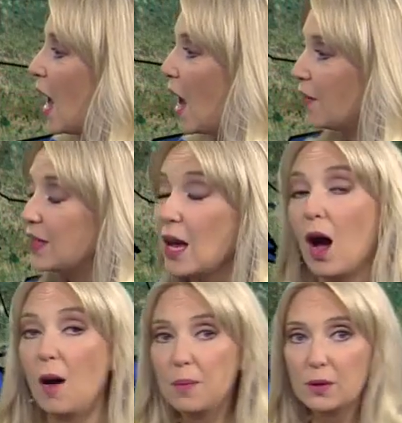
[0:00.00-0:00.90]
Uh, the
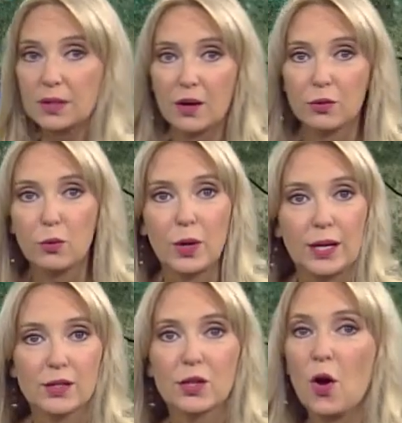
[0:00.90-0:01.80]
upper level
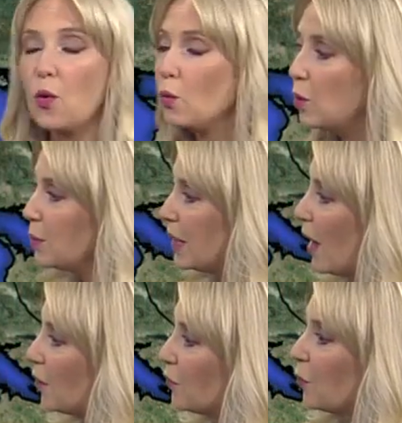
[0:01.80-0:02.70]
winds will be
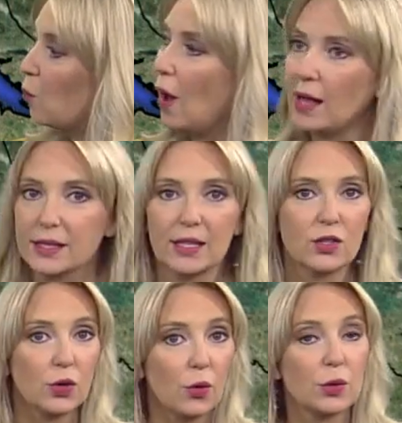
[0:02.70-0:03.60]
out of the west. And
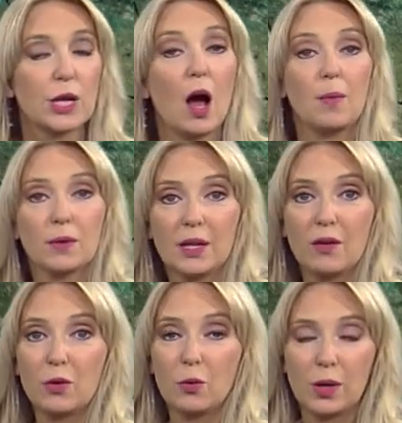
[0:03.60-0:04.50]
so those upper
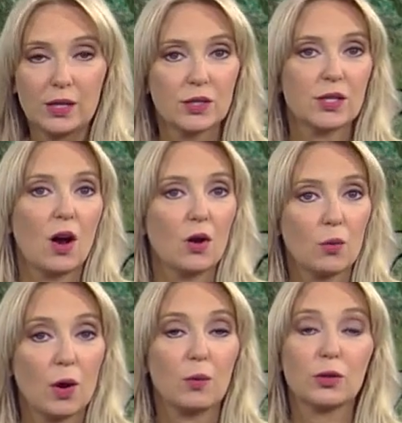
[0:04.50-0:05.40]
level winds are
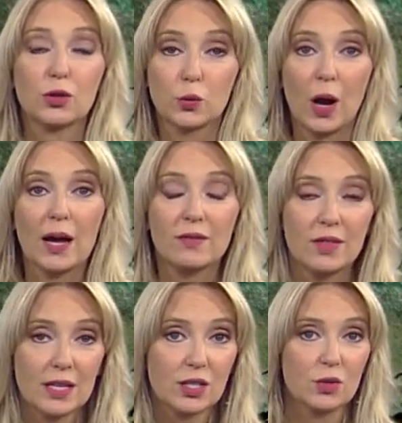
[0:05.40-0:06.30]
what will drive
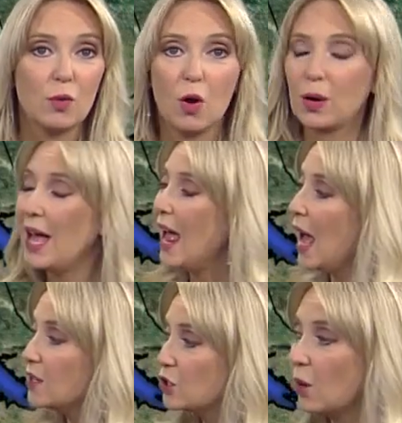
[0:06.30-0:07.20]
this smoke.
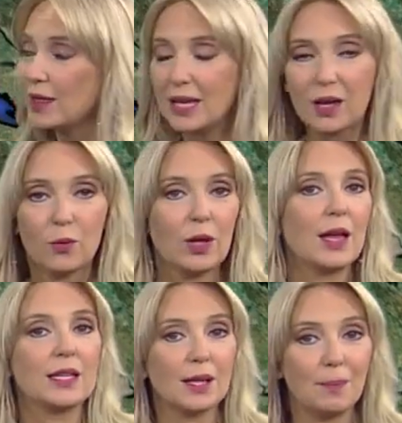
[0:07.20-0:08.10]
And so I think it will
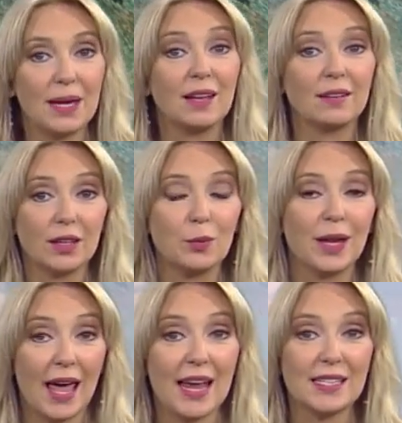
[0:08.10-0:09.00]
end up being a little
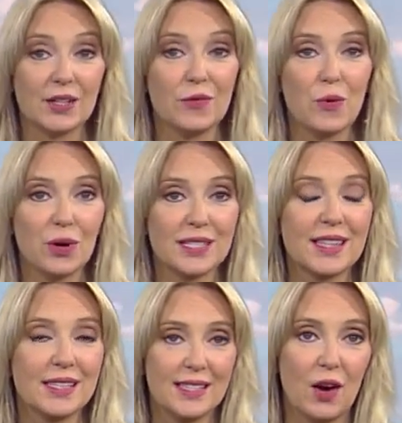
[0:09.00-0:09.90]
bit hazy for us
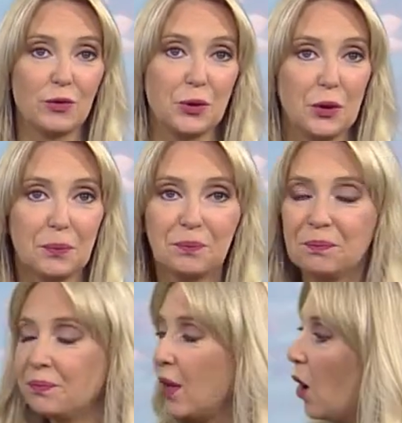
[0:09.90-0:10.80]
this afternoon.
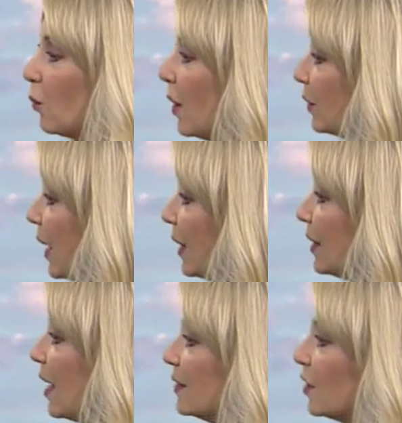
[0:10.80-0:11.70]
Our weather
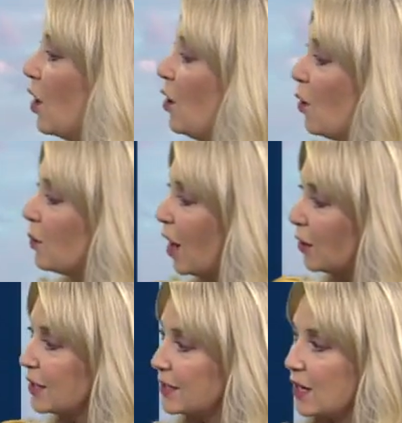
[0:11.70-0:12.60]
headlines, we are
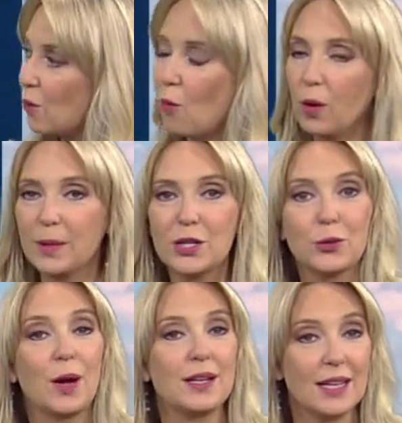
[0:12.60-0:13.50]
going to see a warming
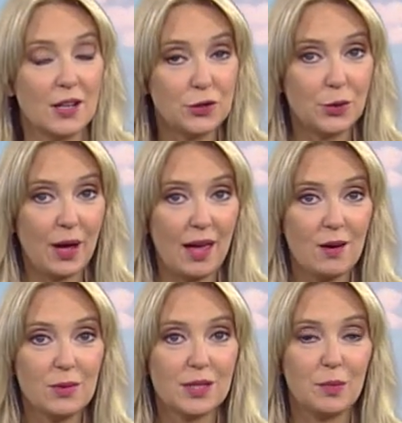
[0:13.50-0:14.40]
trend. Yesterday
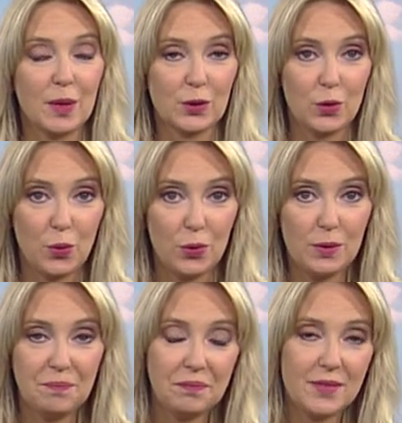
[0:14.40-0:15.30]
was a bit
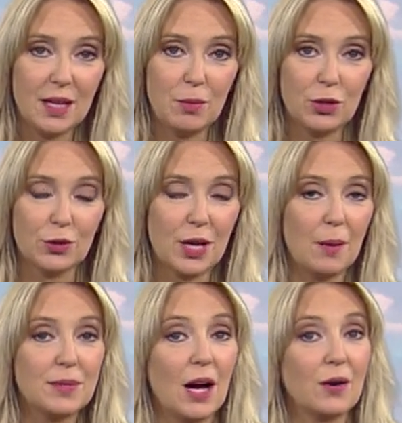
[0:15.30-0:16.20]
cool. Temperature
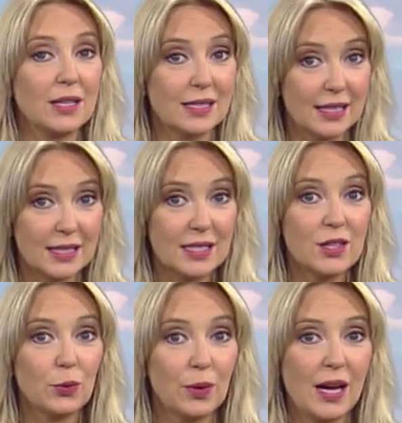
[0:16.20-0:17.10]
topped out at
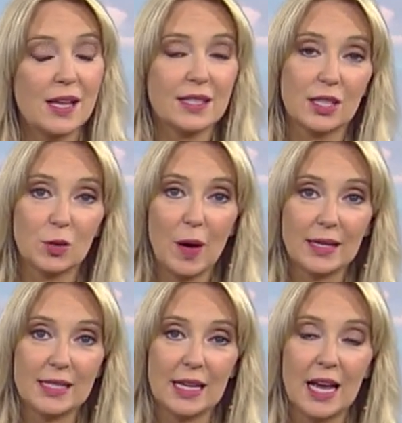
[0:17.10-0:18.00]
63 as
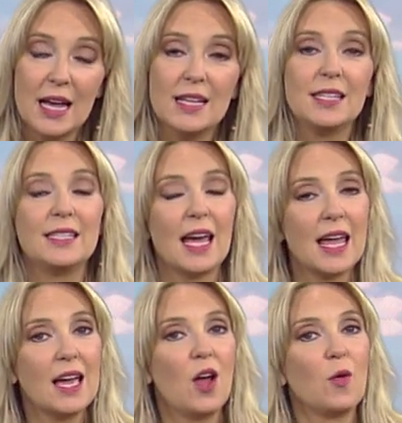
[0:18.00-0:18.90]
expected.
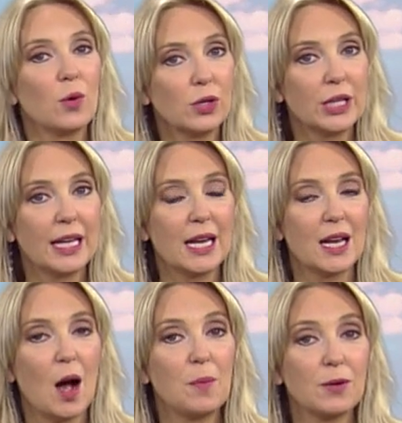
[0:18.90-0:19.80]
Today, we're looking at
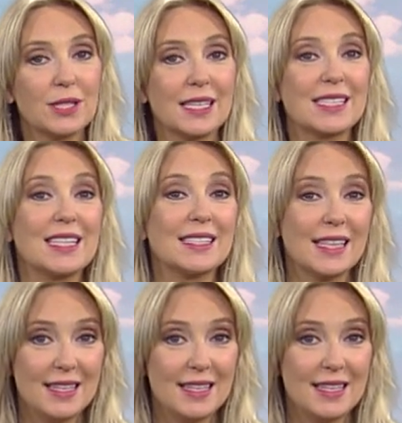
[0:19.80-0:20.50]
upper 60s.